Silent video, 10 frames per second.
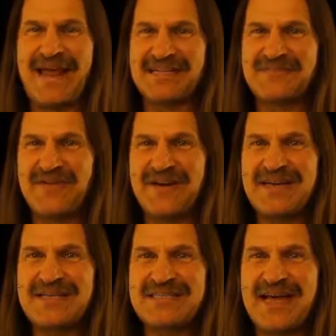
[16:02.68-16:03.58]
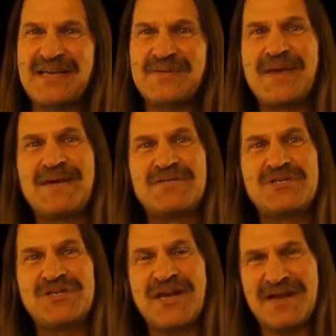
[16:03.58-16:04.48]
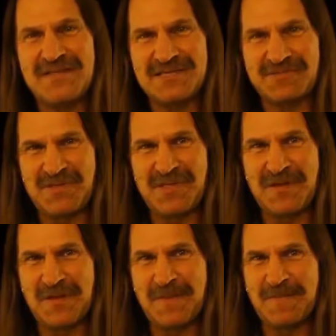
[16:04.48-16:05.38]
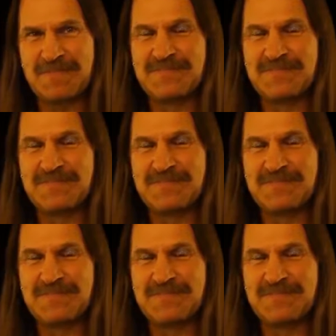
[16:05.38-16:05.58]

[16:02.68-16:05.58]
and it's very exciting to be able to share this with you.